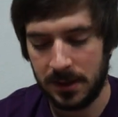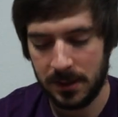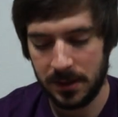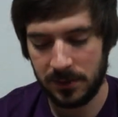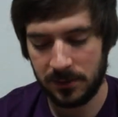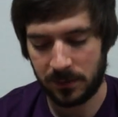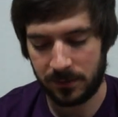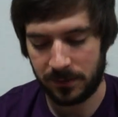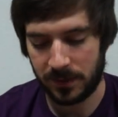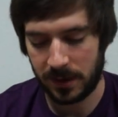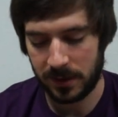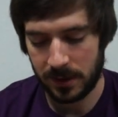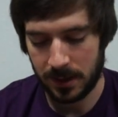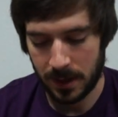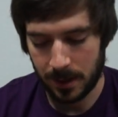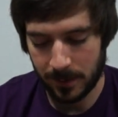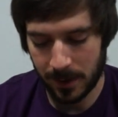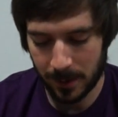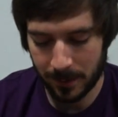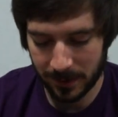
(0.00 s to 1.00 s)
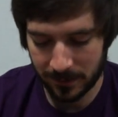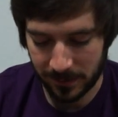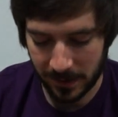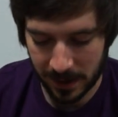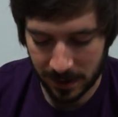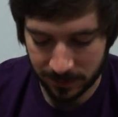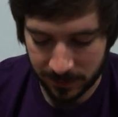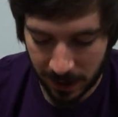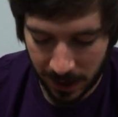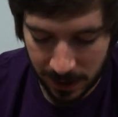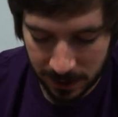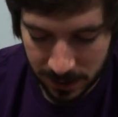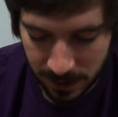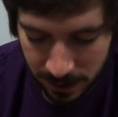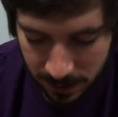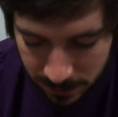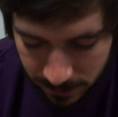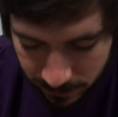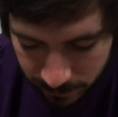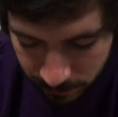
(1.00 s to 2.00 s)
These are fun. Not a big fan of
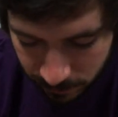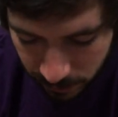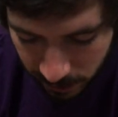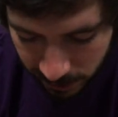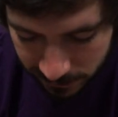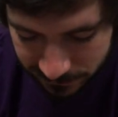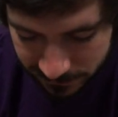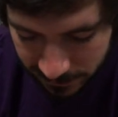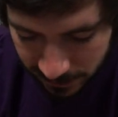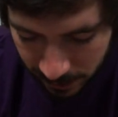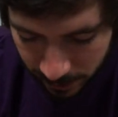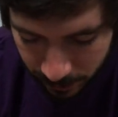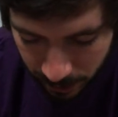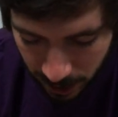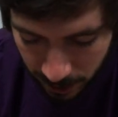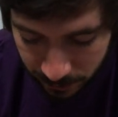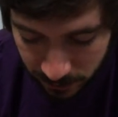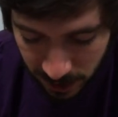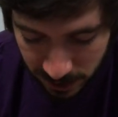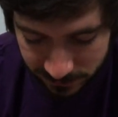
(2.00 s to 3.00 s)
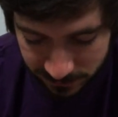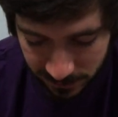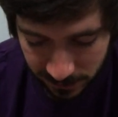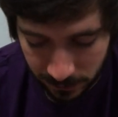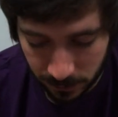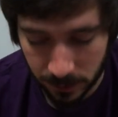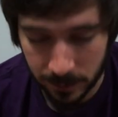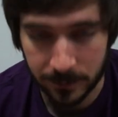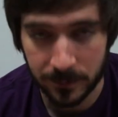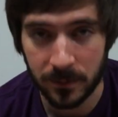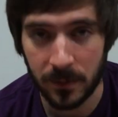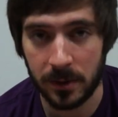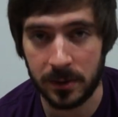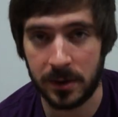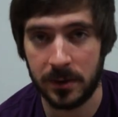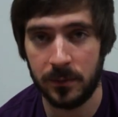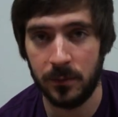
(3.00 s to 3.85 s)
candy, but uh, Pop Rocks I know are, are,